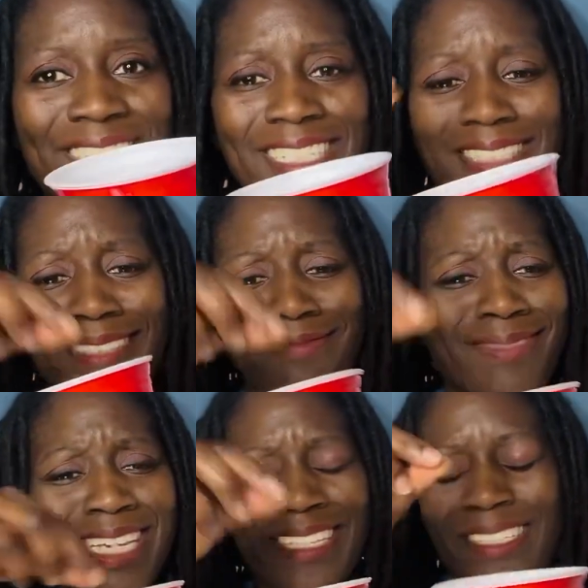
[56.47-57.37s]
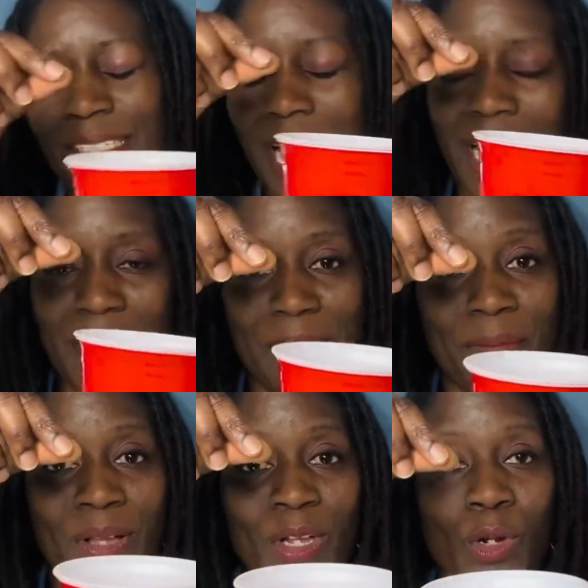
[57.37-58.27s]
just this,
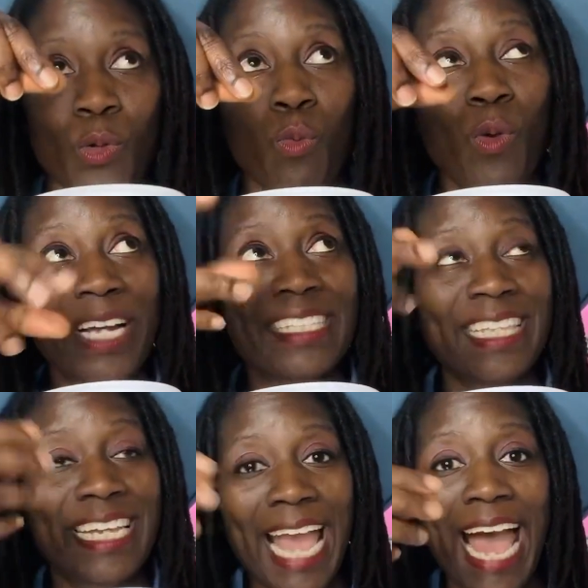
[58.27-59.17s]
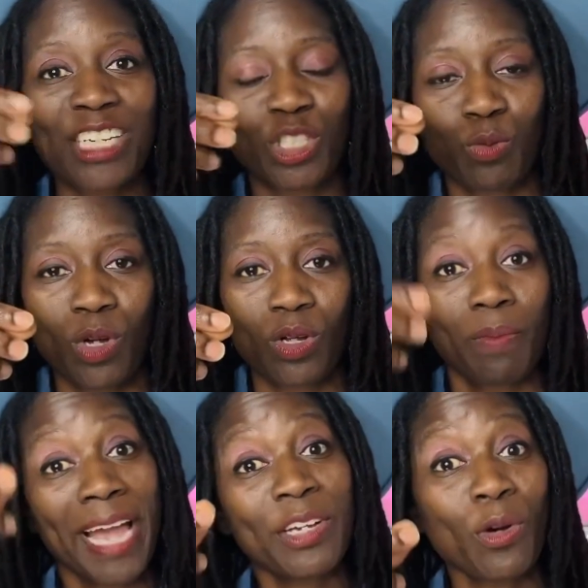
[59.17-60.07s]
was the actual
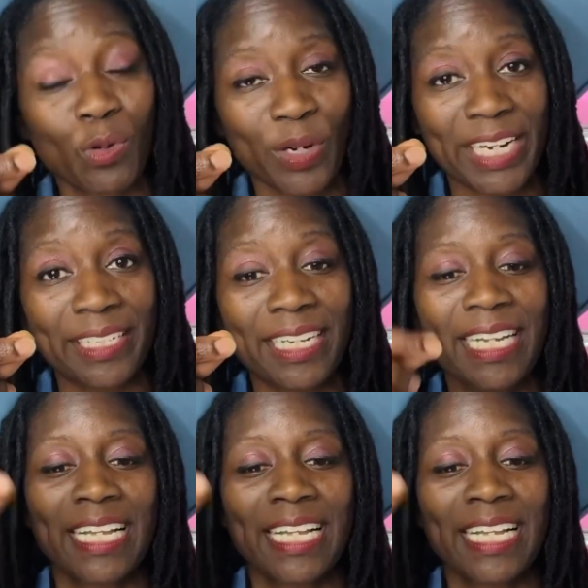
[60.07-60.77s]
microgreen.